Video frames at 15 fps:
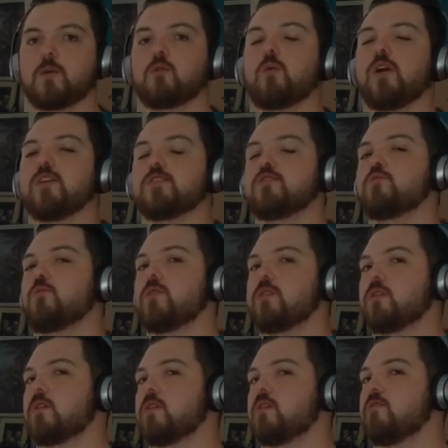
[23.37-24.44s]
equations
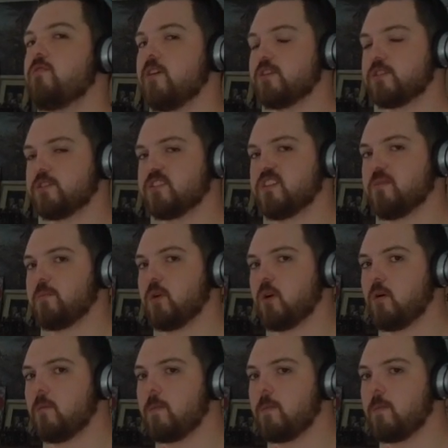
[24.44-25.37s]
with the division symbol.